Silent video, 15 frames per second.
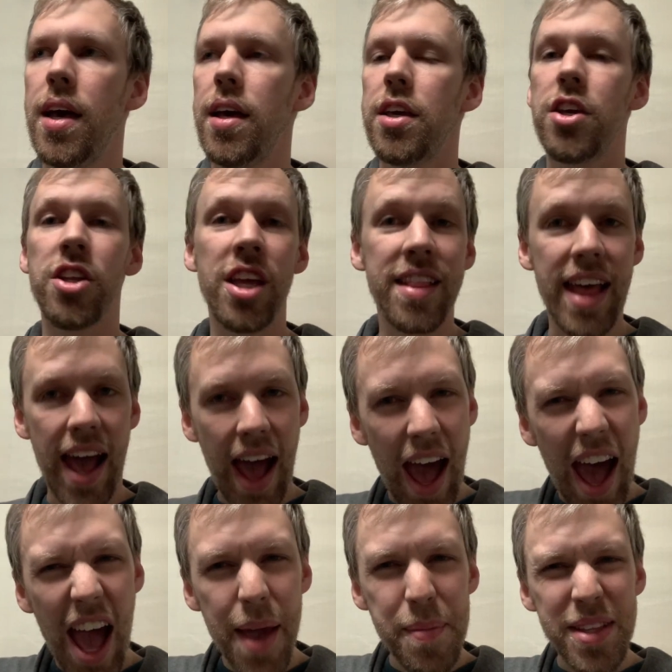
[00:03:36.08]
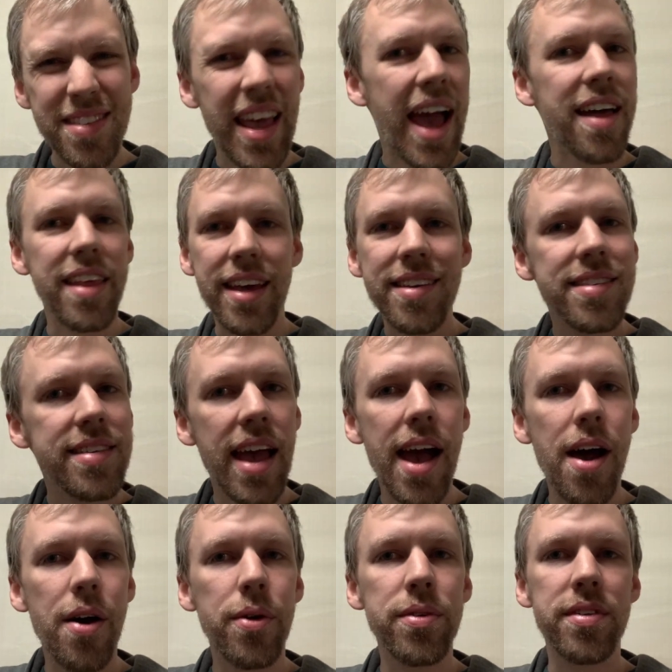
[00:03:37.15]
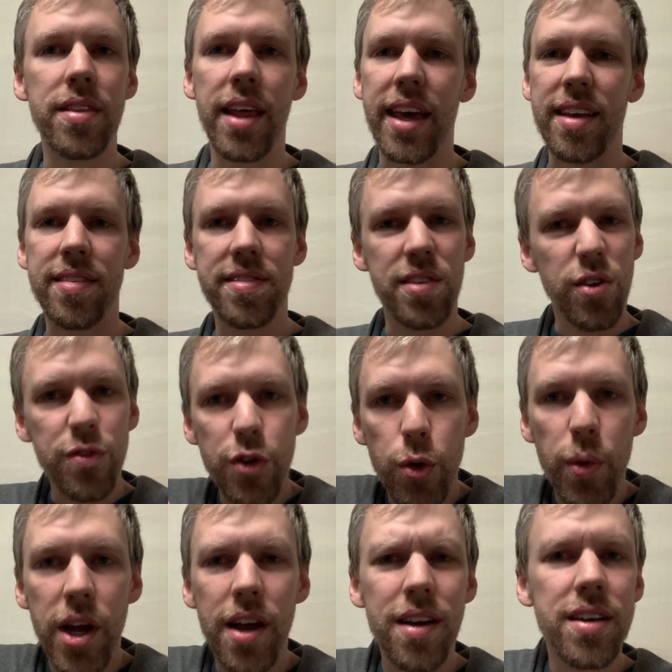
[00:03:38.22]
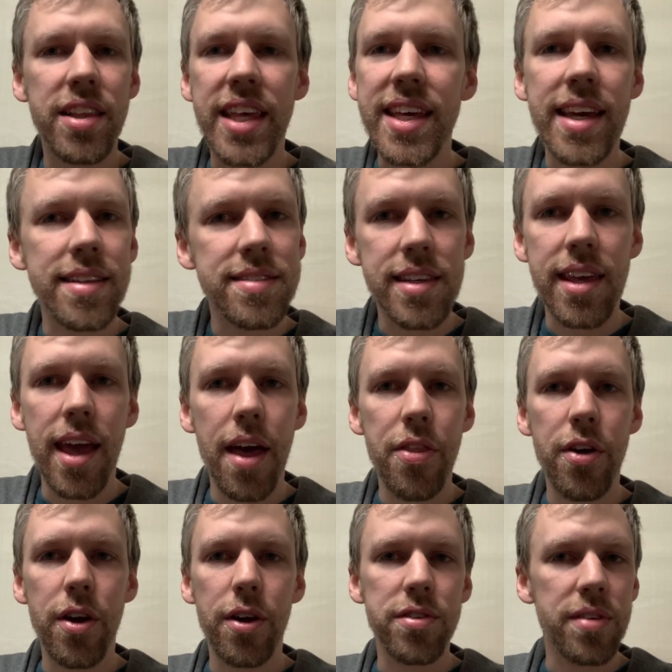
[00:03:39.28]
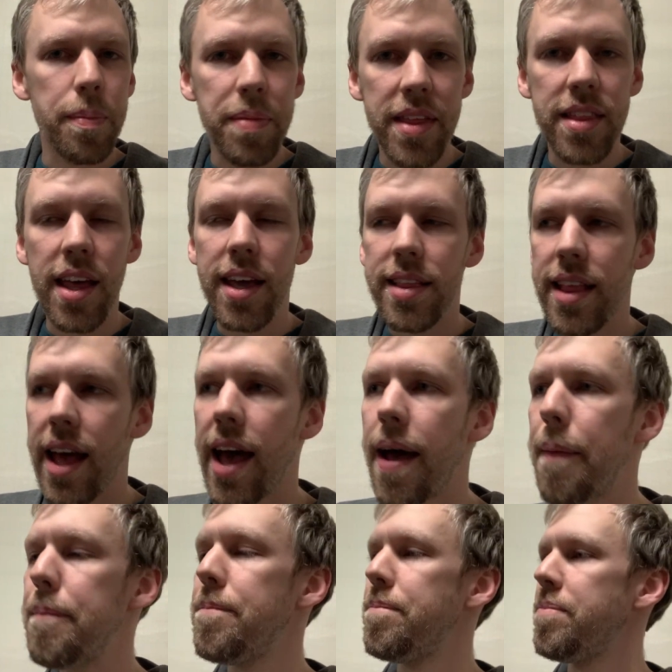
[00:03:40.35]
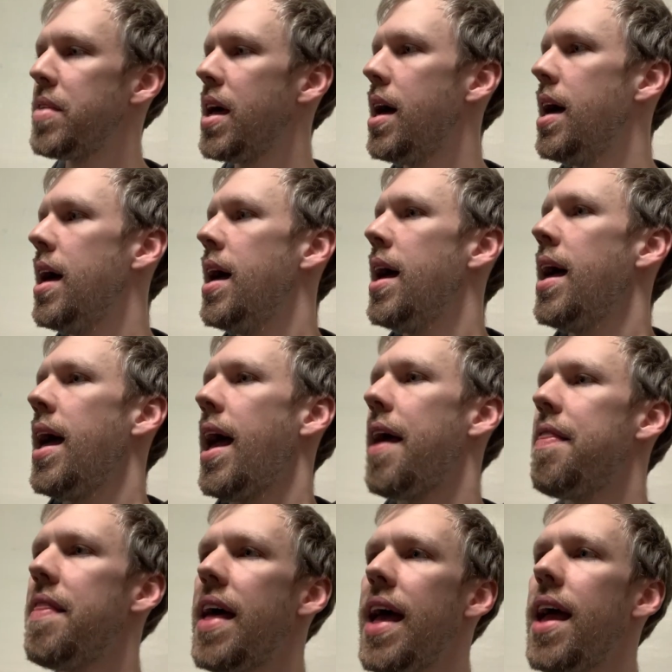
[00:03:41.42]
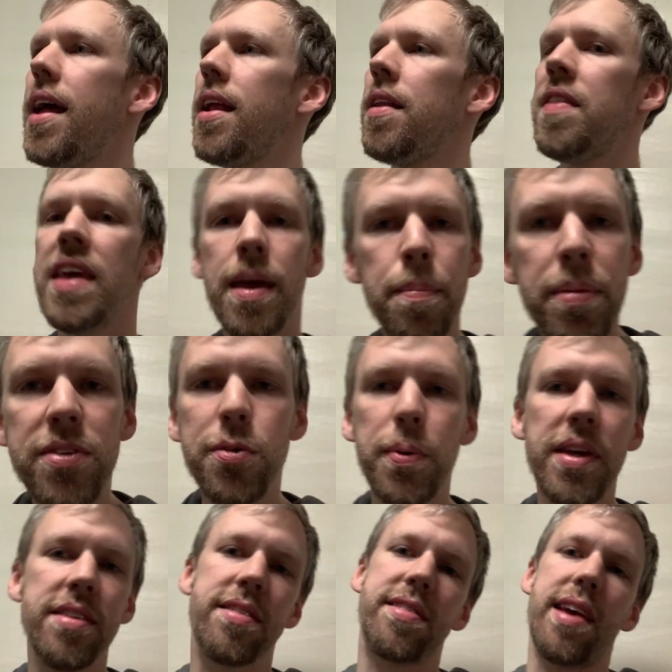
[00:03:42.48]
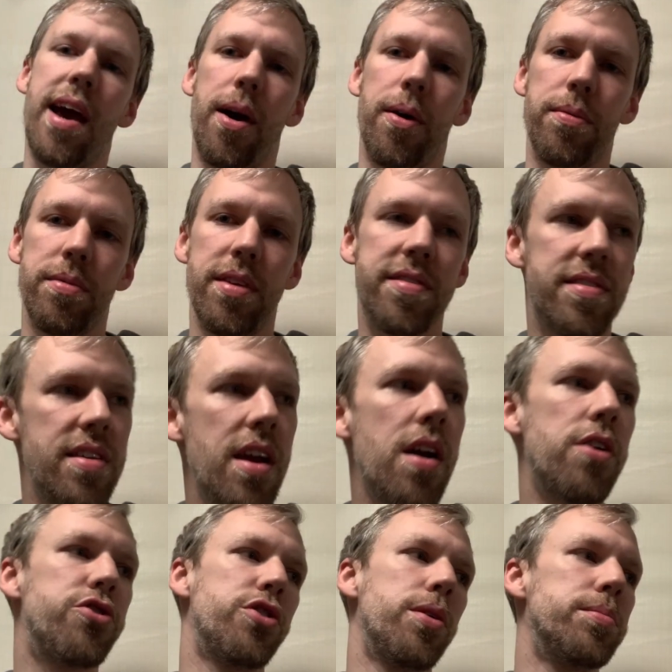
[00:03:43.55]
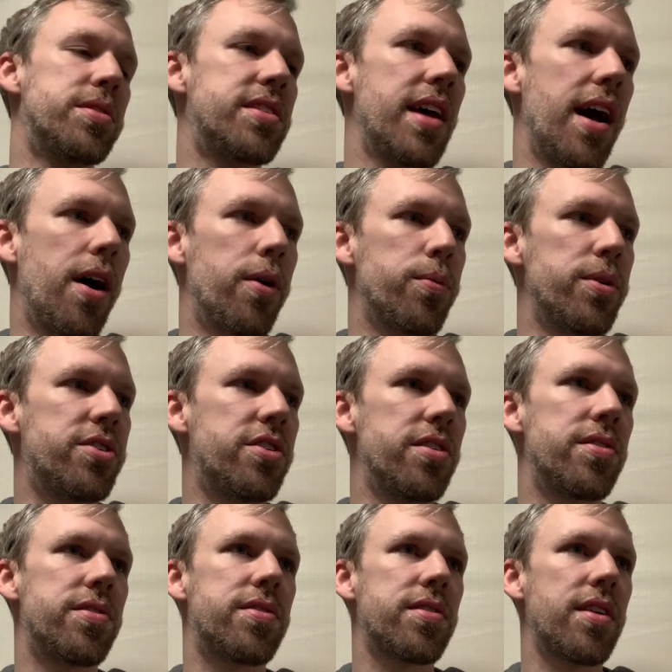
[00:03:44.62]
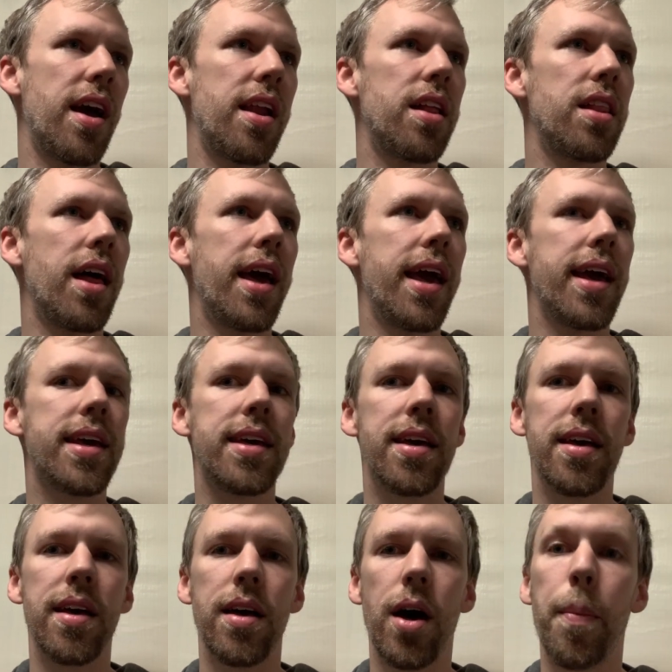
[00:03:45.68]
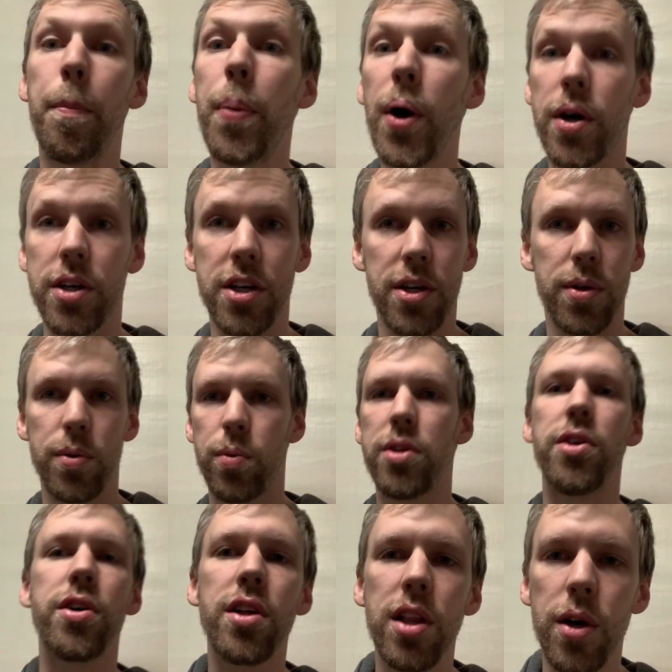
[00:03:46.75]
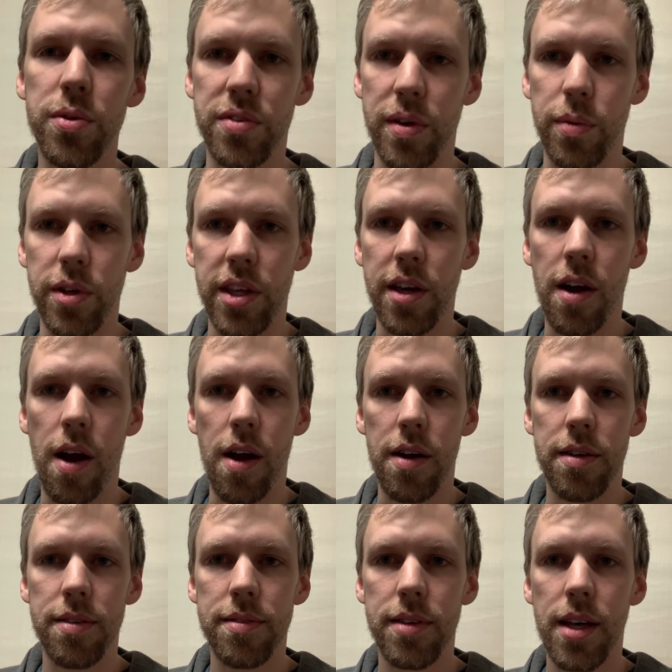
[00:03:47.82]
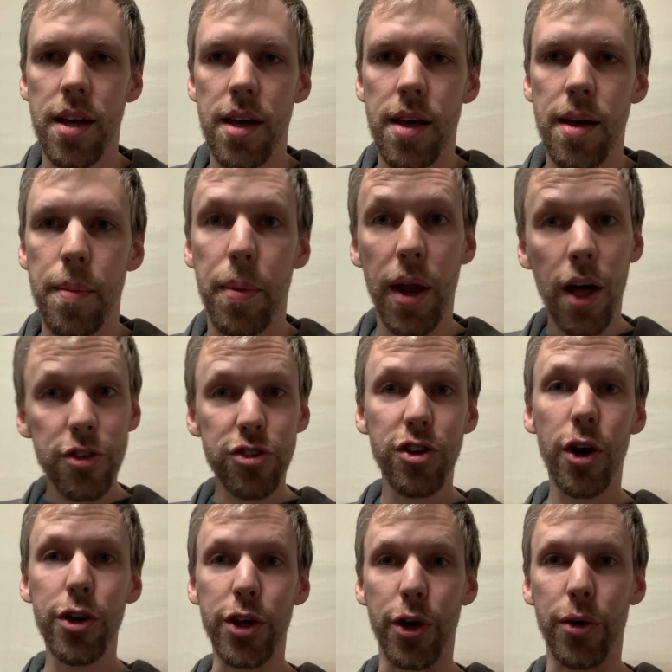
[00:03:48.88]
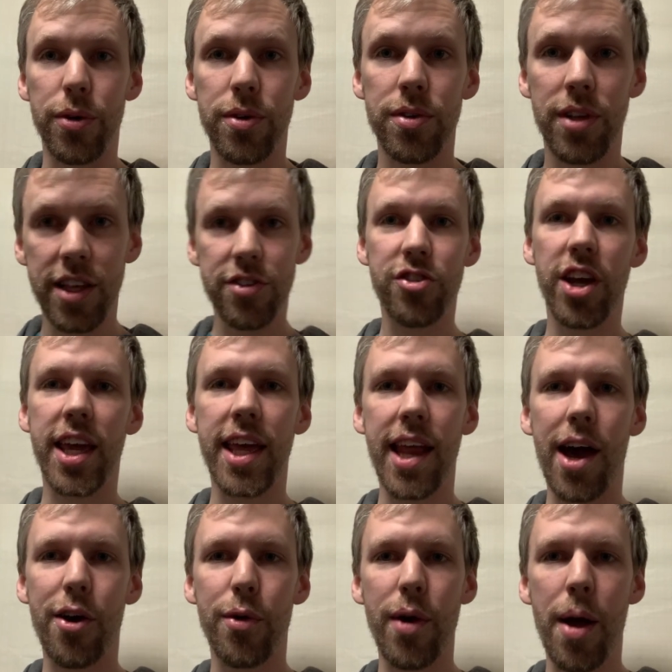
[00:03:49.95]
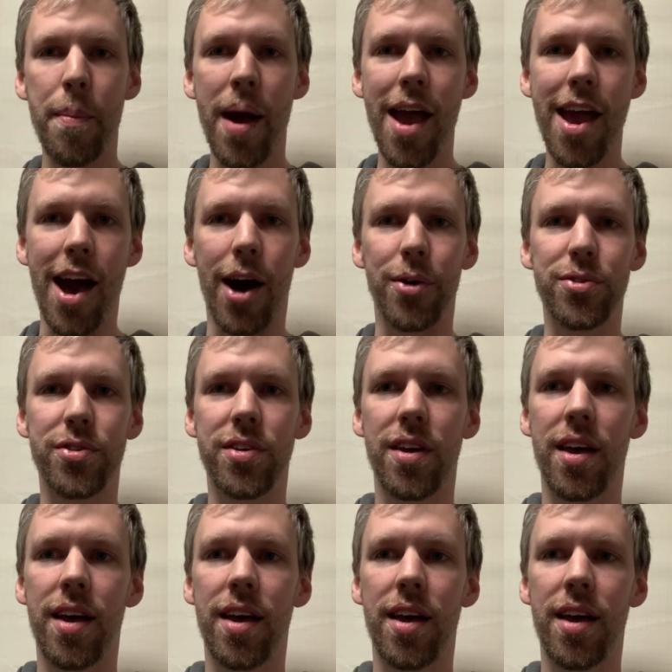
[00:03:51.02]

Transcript: You need that high metallic sound, like silverware clinking together or something like that. And then the in-between sound, the snare drum sound, which is kind of like a book when you close it really hard. But I'll show you. Let's check it out around my house.